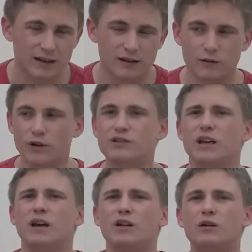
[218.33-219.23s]
In other words,
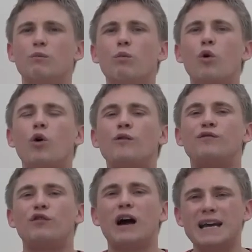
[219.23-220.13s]
the more
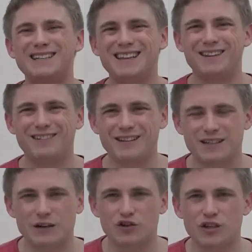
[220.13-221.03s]
variety there is
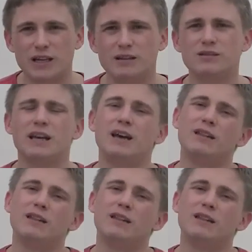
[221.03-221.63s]
in our genes,